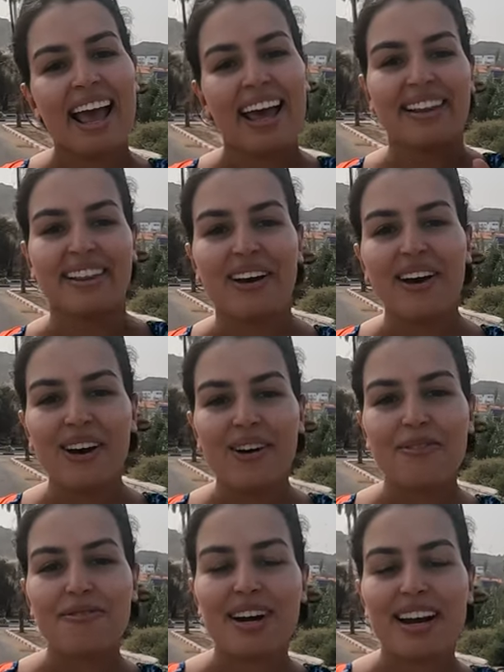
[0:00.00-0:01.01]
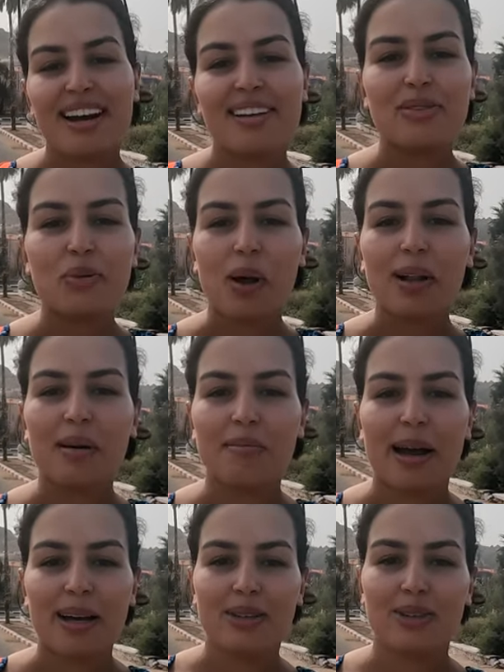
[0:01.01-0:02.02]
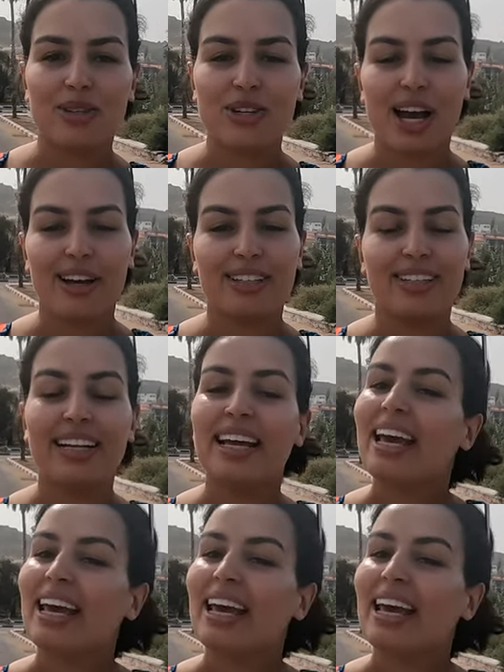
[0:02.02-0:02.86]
Hello friends, welcome back to the channel.